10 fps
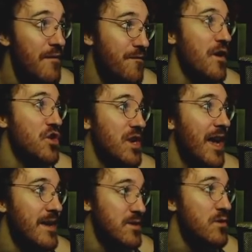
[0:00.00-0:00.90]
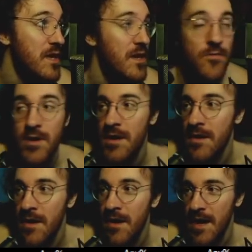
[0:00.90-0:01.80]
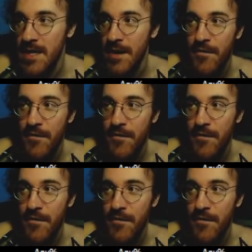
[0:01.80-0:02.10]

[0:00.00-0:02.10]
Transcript: not function as you think it would. It's